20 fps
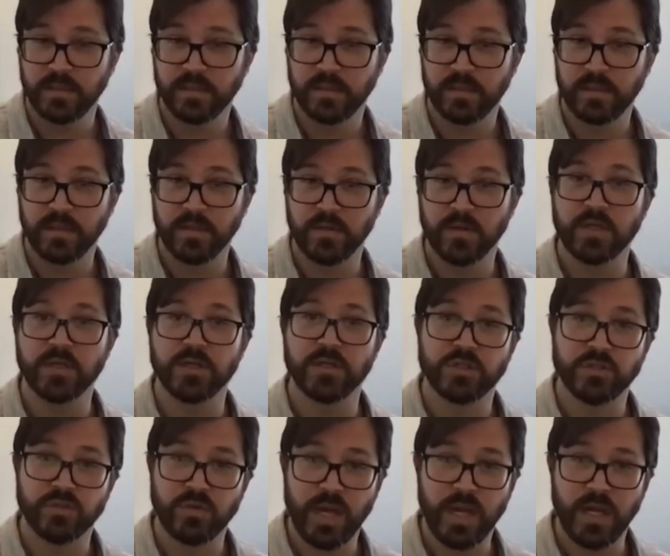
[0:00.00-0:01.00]
They're under
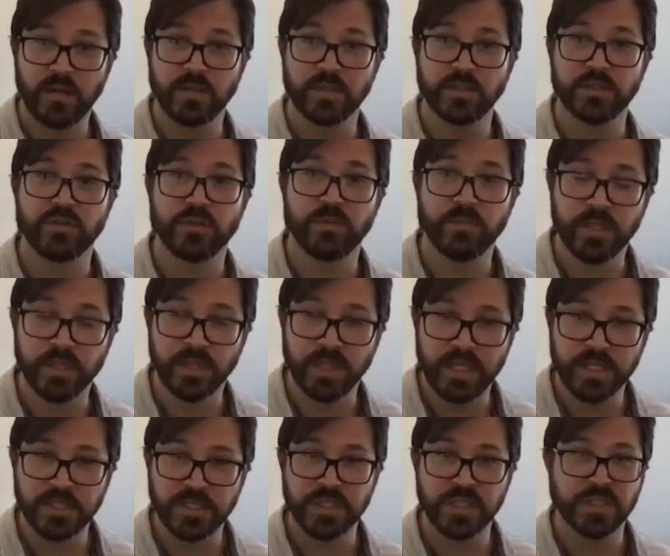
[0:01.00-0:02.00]
trial and
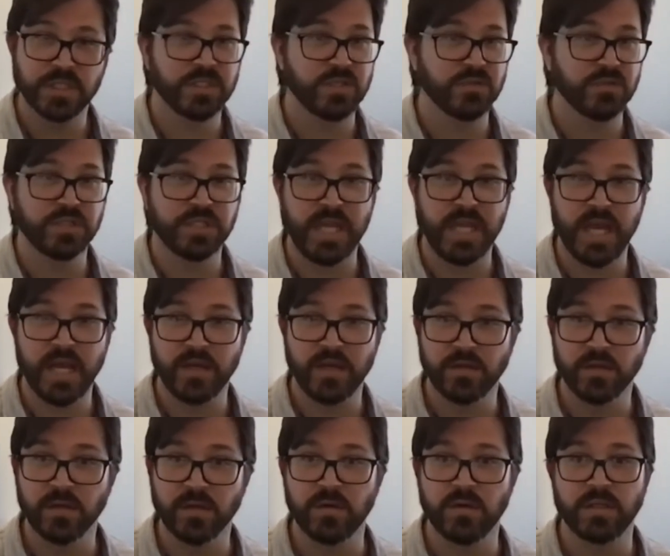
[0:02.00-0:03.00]
tribulation as they're scattered
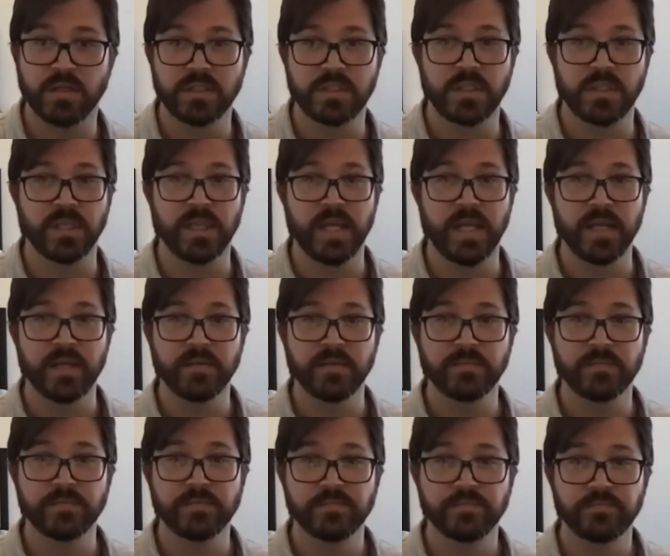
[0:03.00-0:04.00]
across the land.
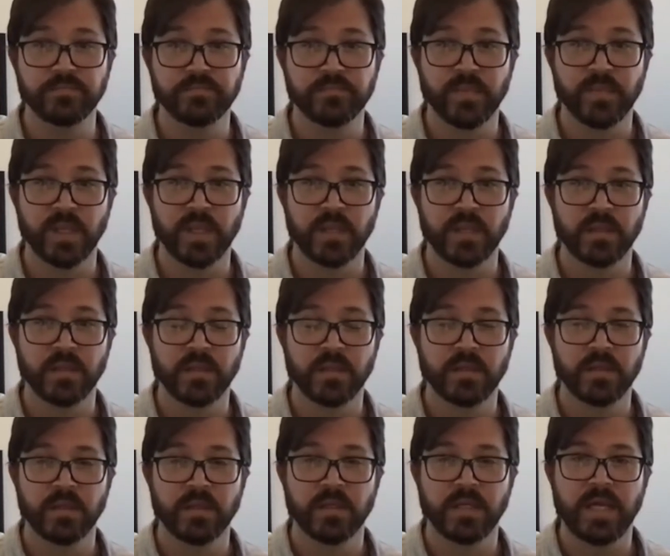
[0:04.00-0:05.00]

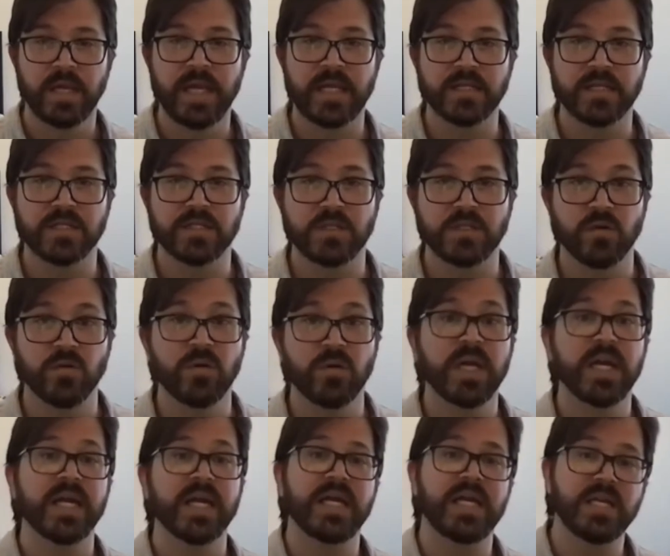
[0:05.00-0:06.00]
And so
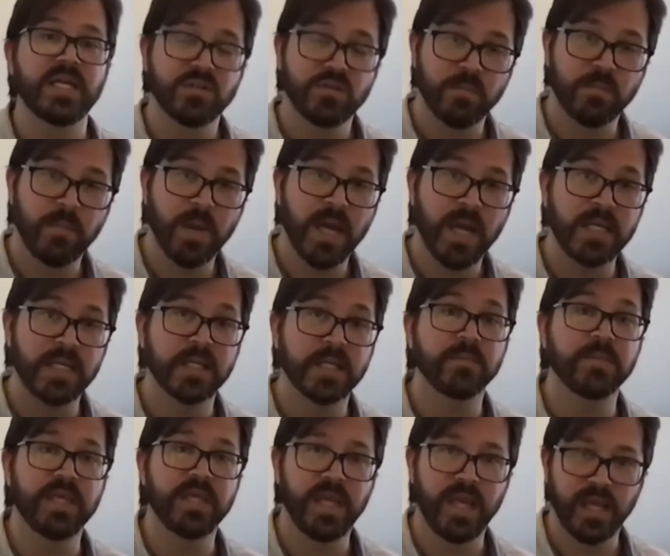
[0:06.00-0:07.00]
he's reminding
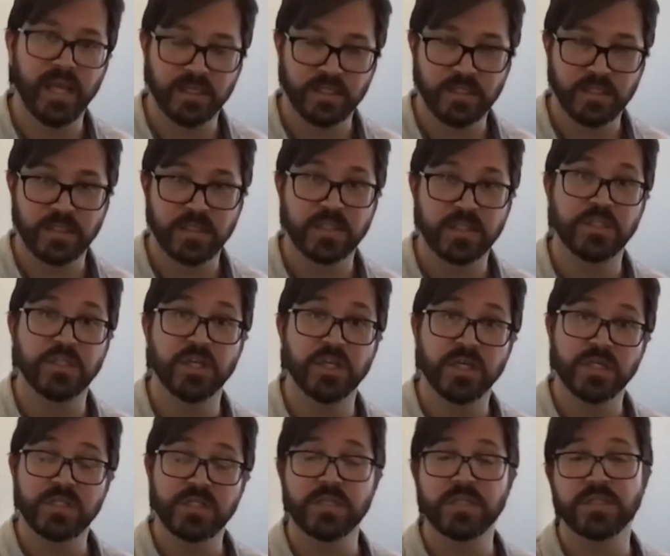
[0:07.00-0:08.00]
them, yes,
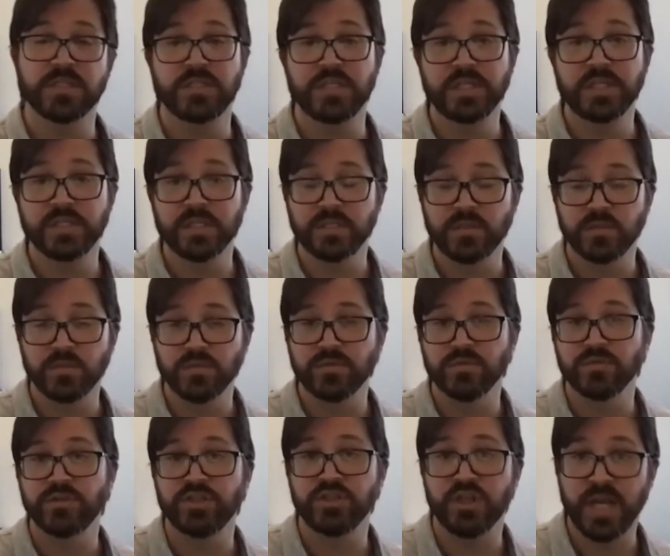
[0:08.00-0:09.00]
just as Jesus was
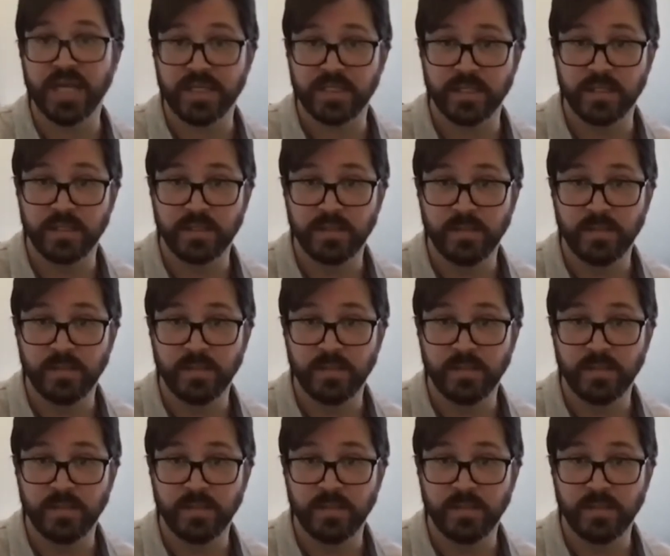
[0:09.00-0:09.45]
rejected,